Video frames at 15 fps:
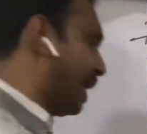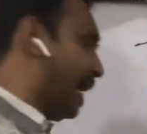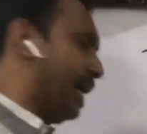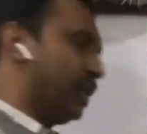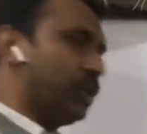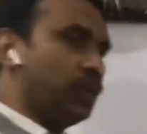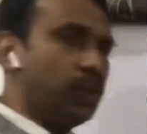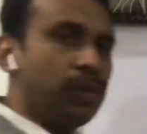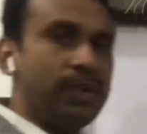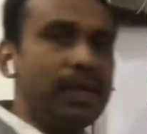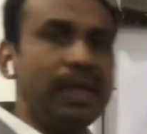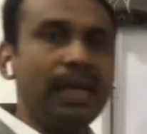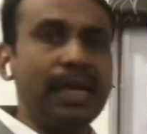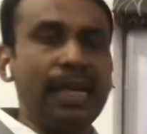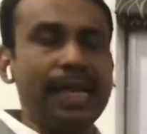cathode,
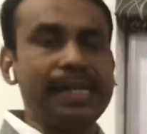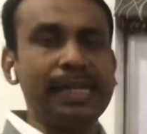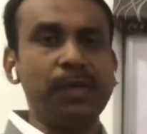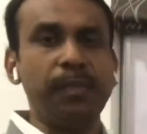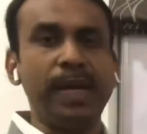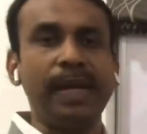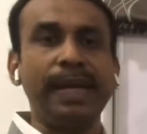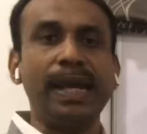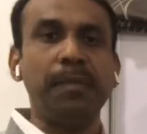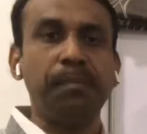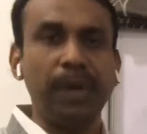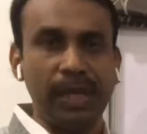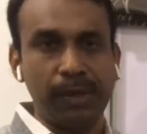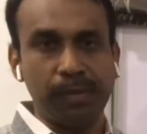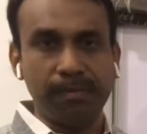let it be
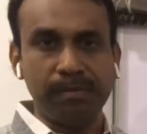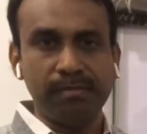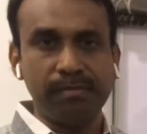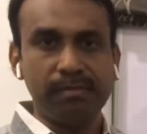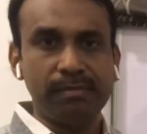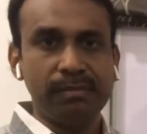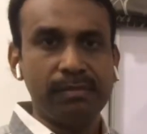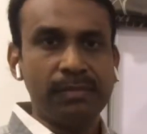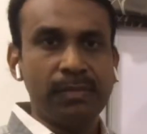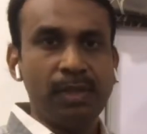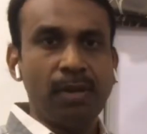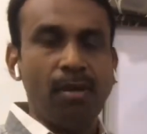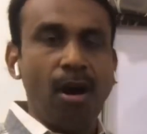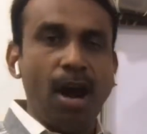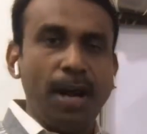W.
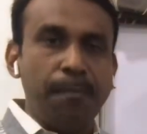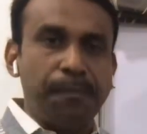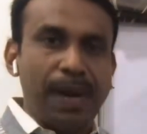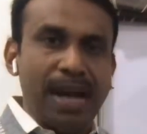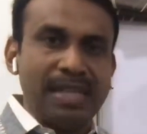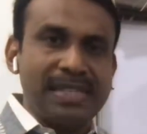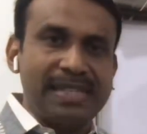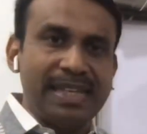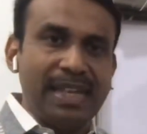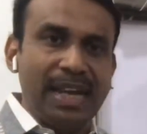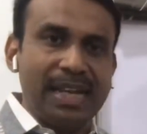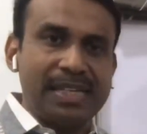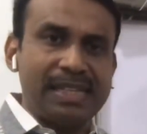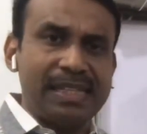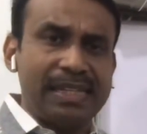On passing
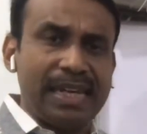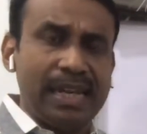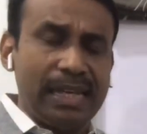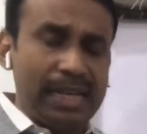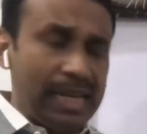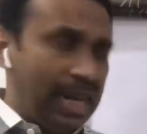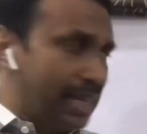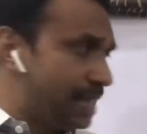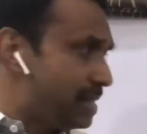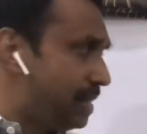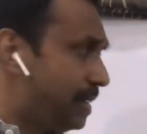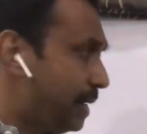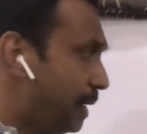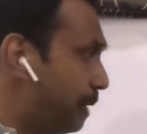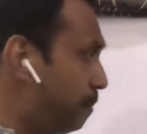
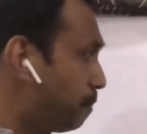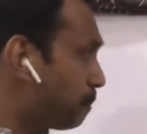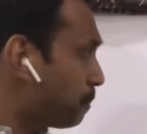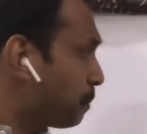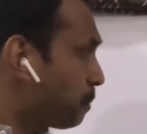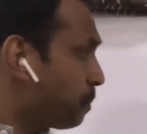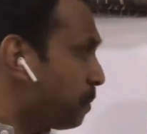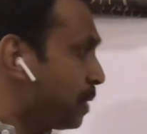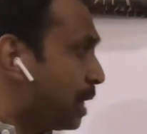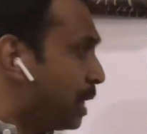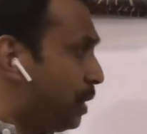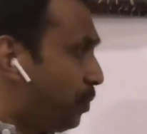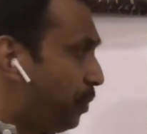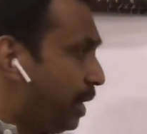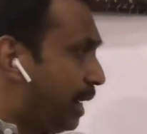electricity,
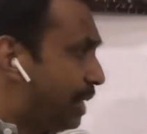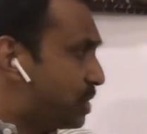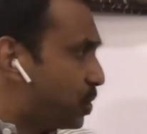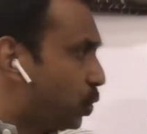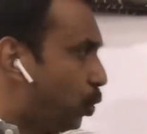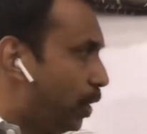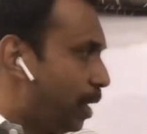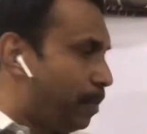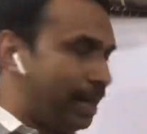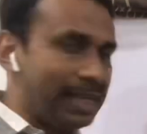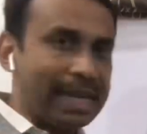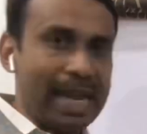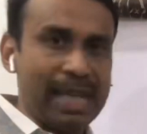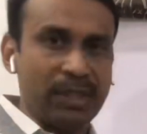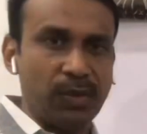we get sodium at
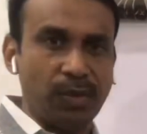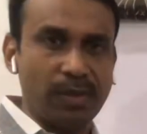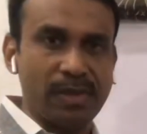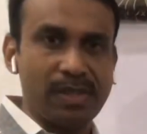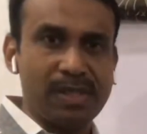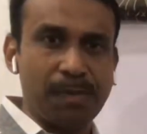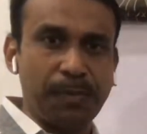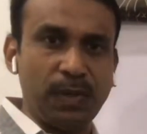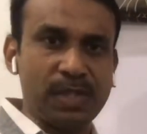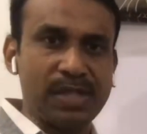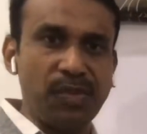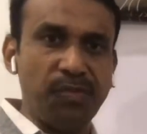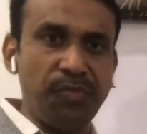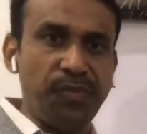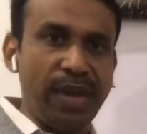cathode.
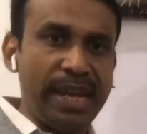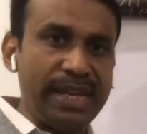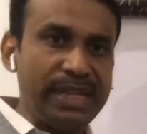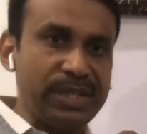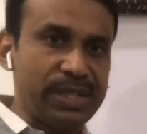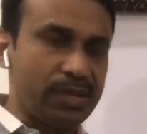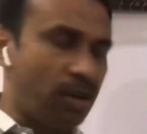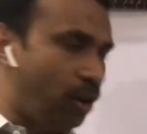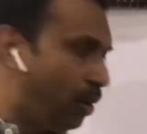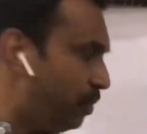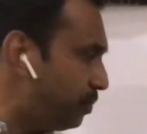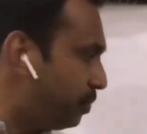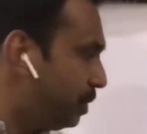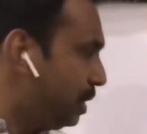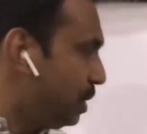Suppose weight
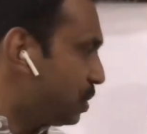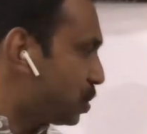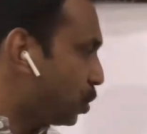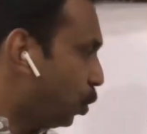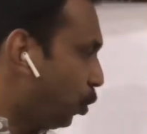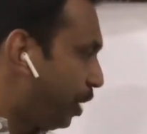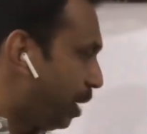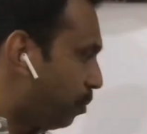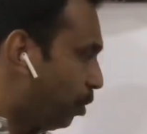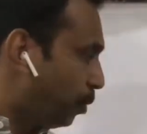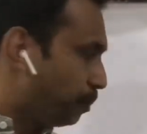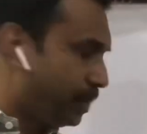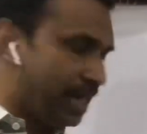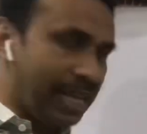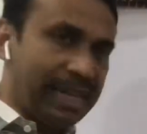of sodium
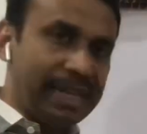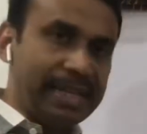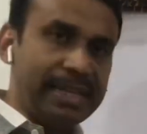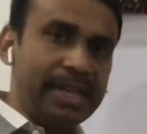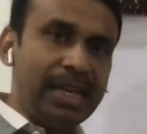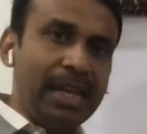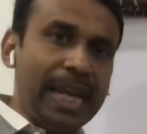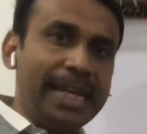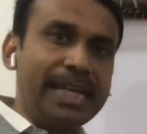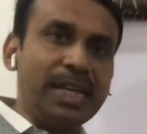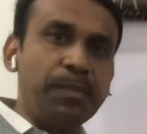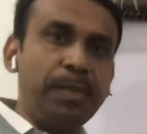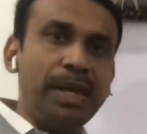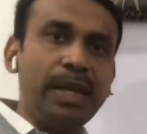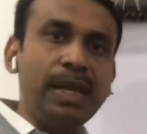obtained, let
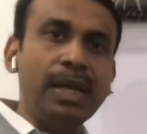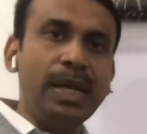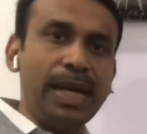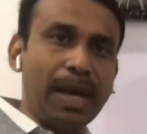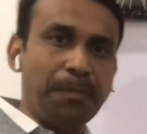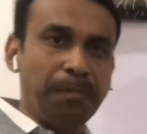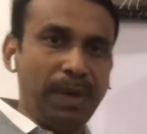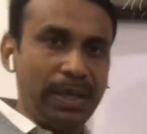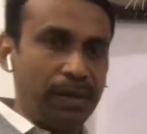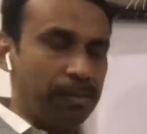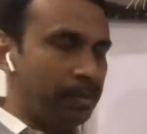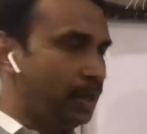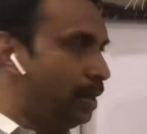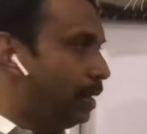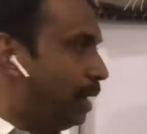it be W.
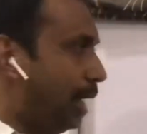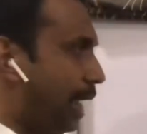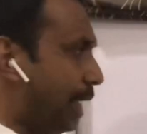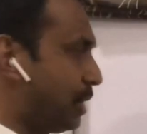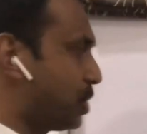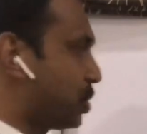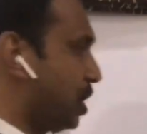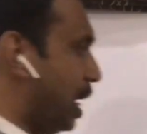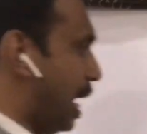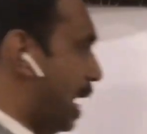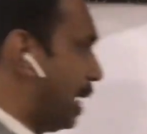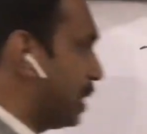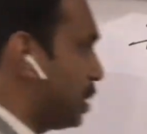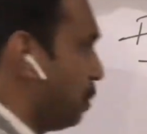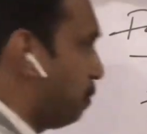And
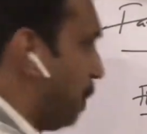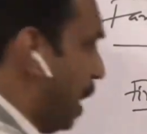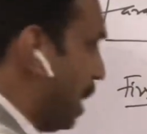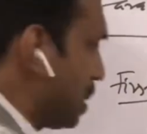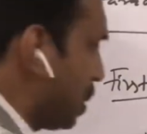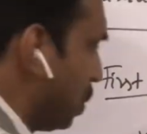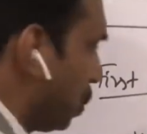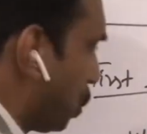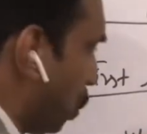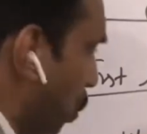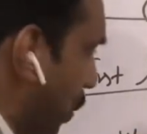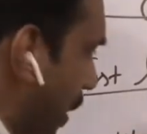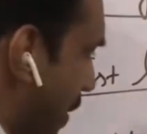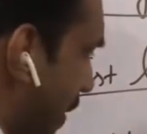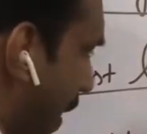charge passed through
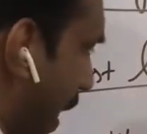this